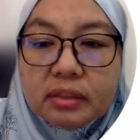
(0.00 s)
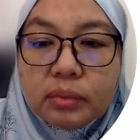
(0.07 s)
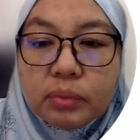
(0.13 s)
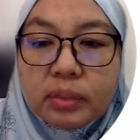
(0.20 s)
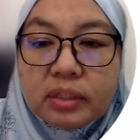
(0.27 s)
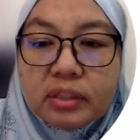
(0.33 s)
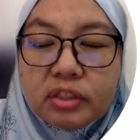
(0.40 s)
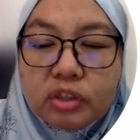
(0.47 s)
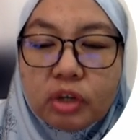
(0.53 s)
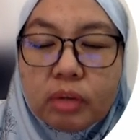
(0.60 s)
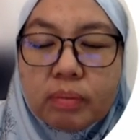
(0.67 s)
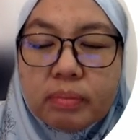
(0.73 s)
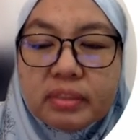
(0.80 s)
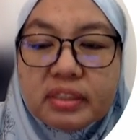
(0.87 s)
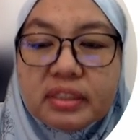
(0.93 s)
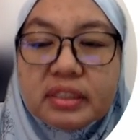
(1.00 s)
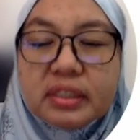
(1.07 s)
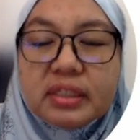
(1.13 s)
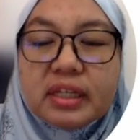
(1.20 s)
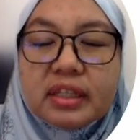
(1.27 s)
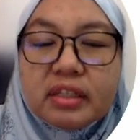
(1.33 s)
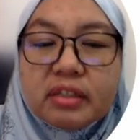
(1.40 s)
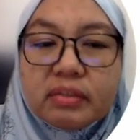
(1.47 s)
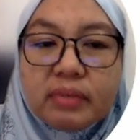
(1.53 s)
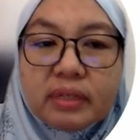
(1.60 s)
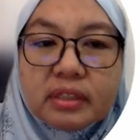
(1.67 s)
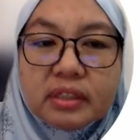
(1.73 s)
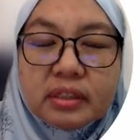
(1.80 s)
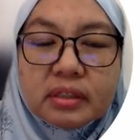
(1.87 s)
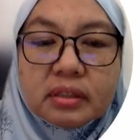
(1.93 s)
with job
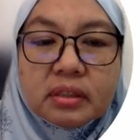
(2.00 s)
dissatisfaction.